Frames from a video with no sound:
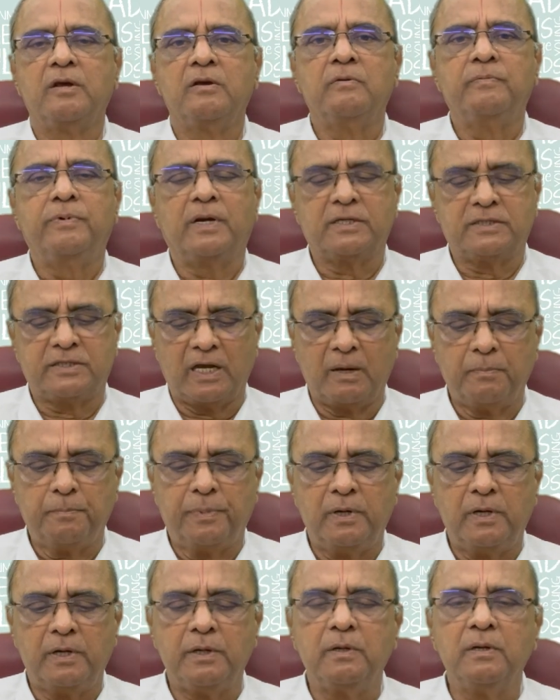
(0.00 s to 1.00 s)
For
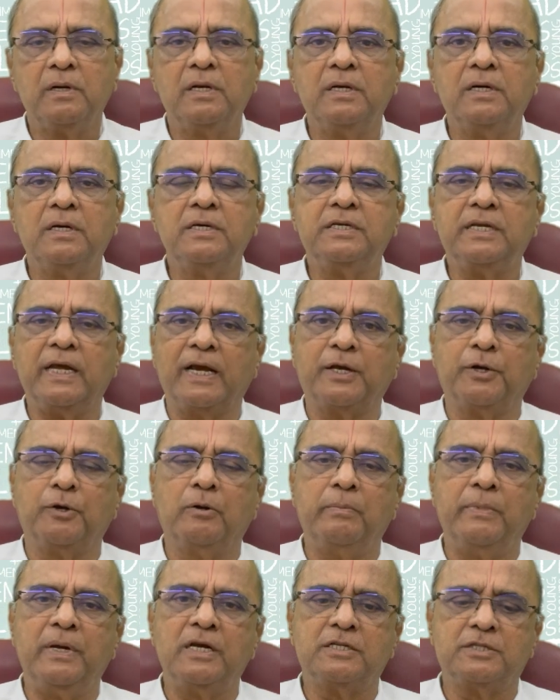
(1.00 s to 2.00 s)
example, you learned
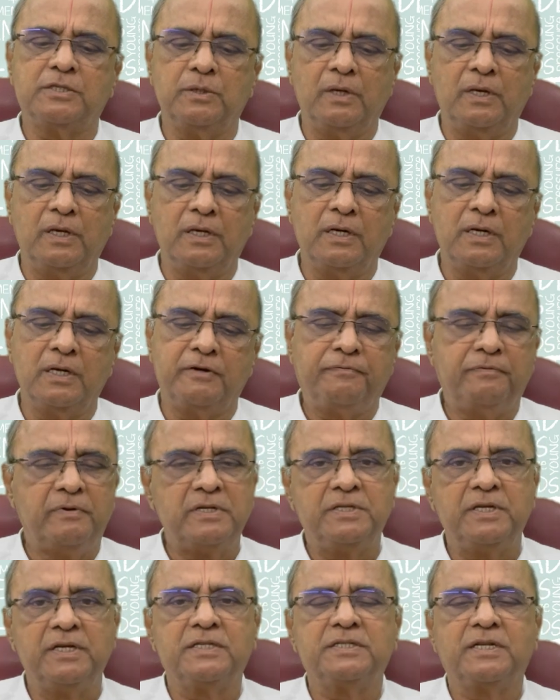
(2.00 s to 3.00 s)
economics, you learned
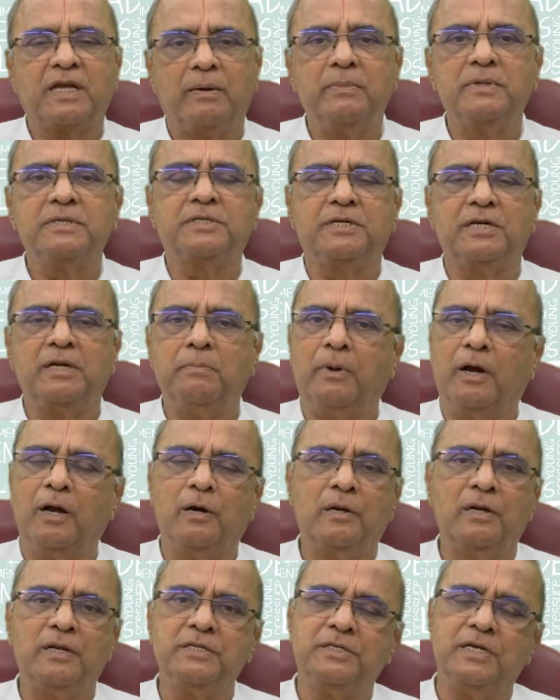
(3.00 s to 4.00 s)
physics, chemistry,
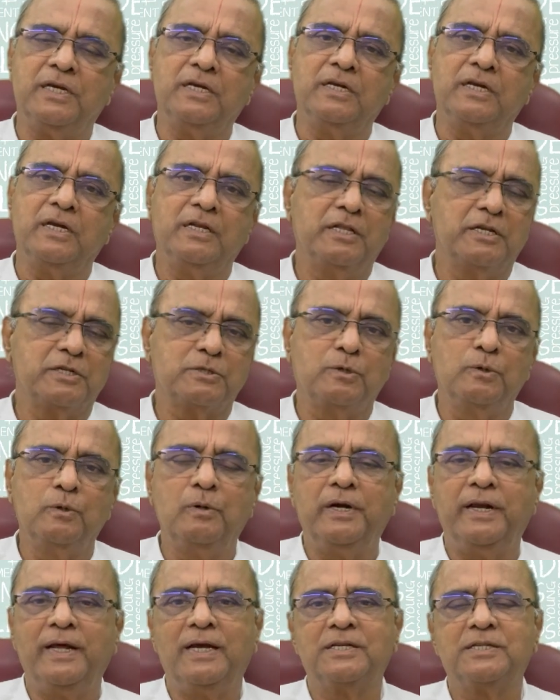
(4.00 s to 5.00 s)
biology in the
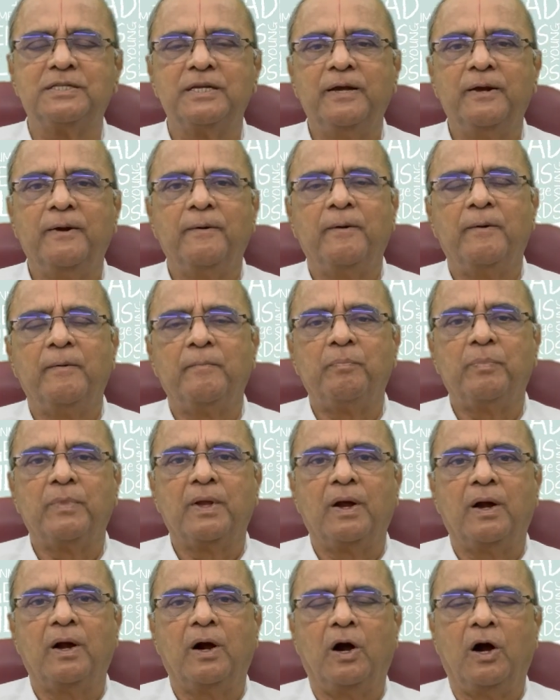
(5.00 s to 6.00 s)
school days,
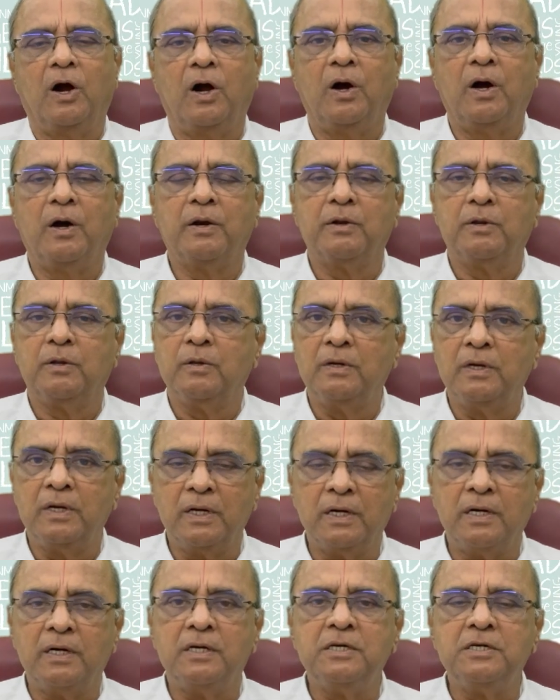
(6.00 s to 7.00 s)
or you
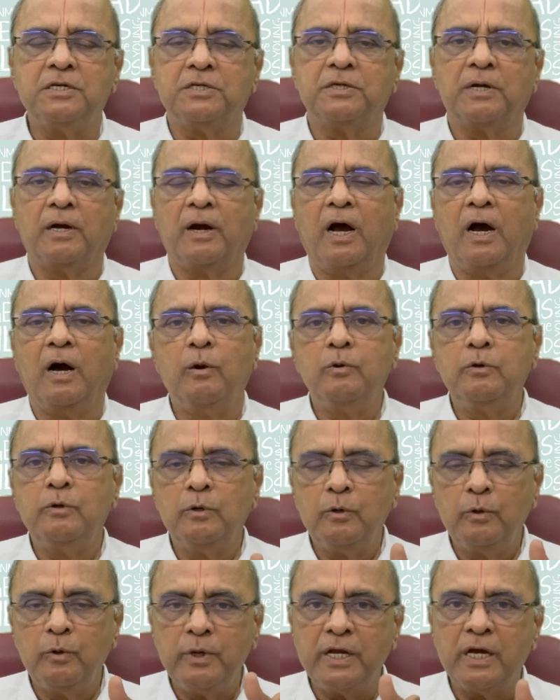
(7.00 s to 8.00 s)
learned how
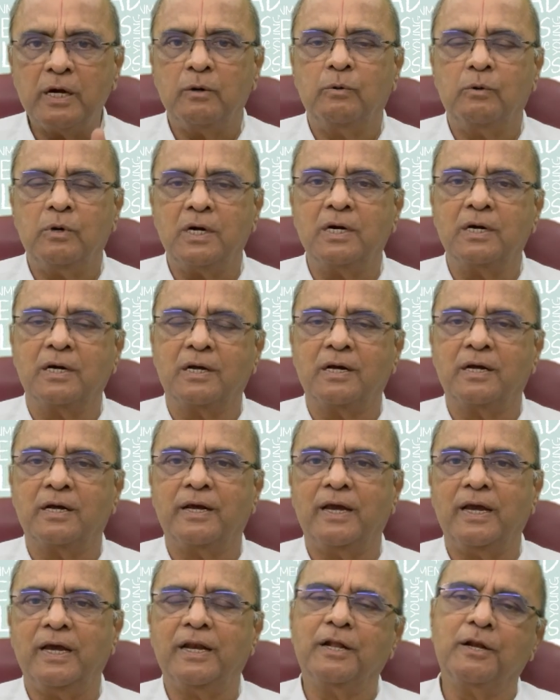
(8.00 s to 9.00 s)
to do your work
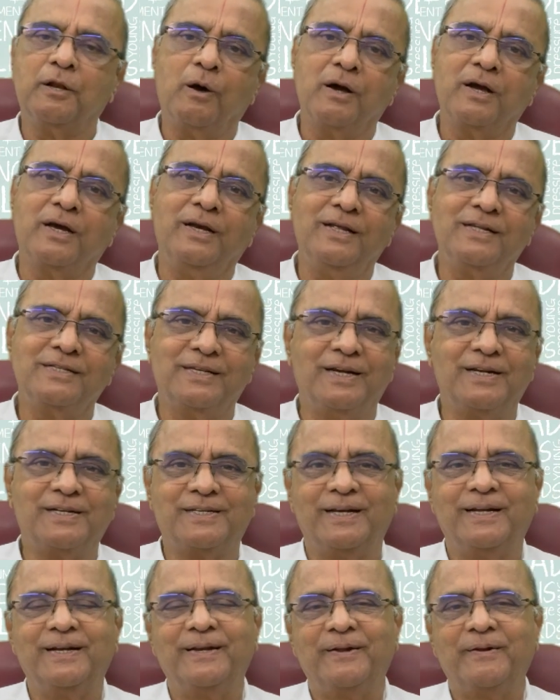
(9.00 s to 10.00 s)
in an
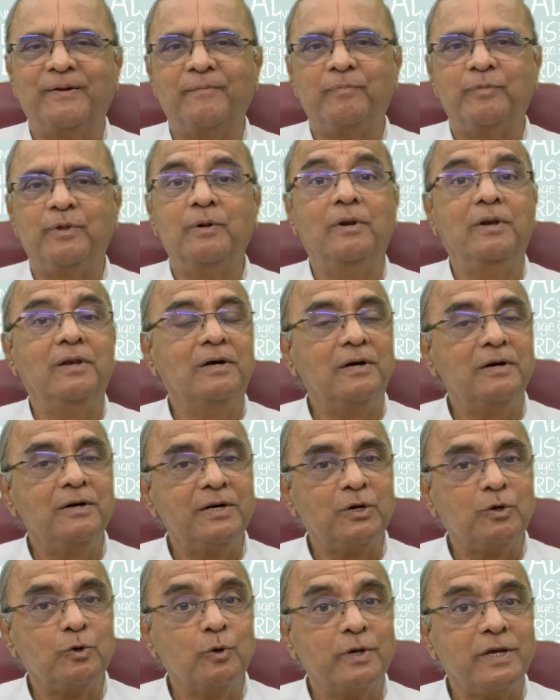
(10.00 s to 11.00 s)
organization. You
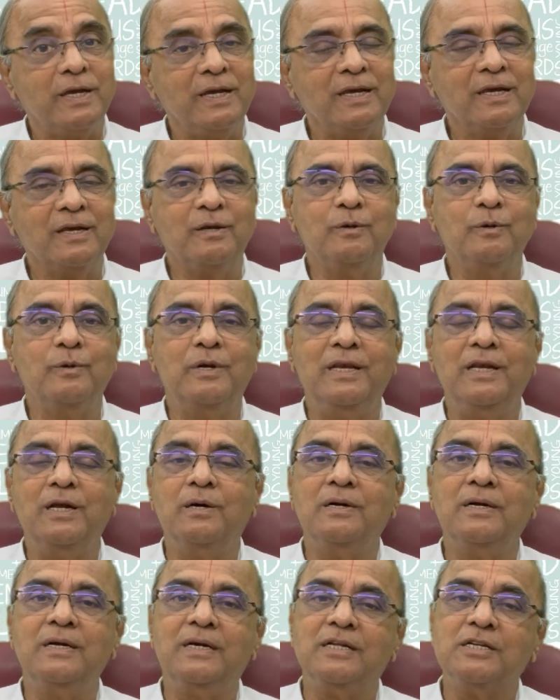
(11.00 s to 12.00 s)
learned cooking, you
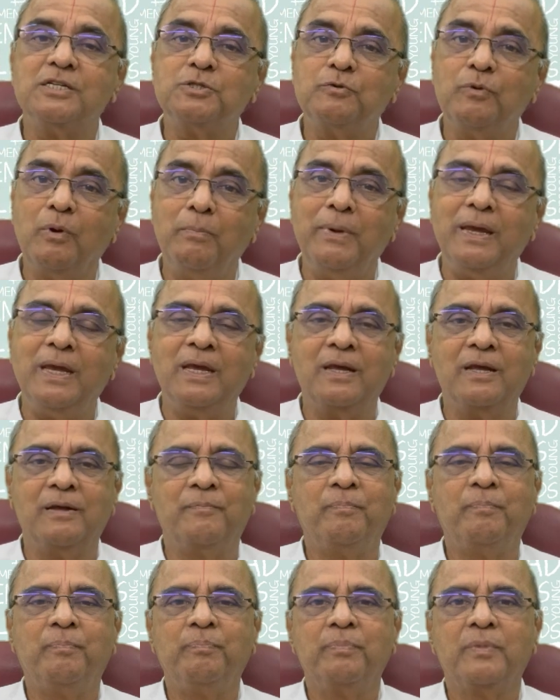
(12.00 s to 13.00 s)
learned swimming,
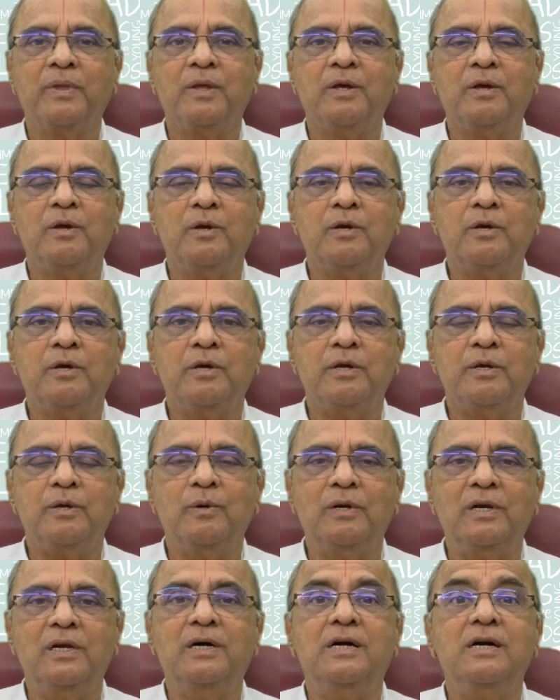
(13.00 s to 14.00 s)

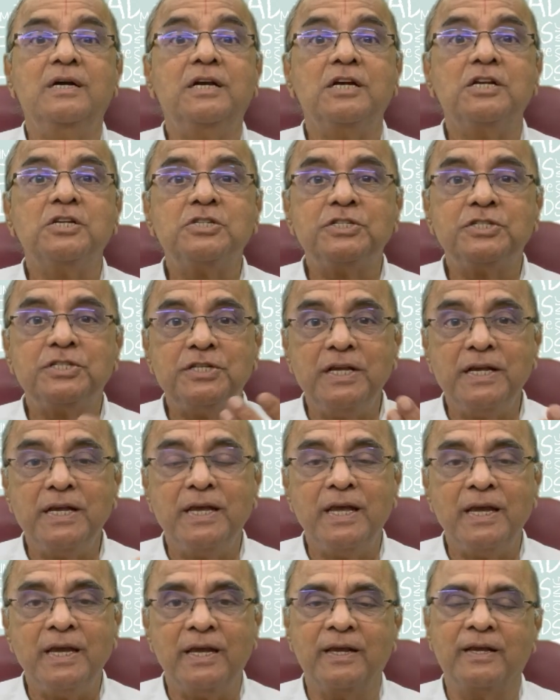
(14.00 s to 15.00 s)
you learned
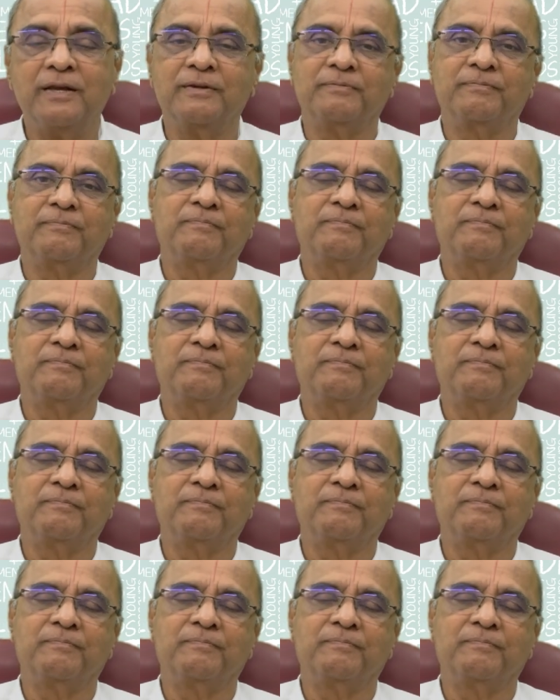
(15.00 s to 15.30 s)
singing.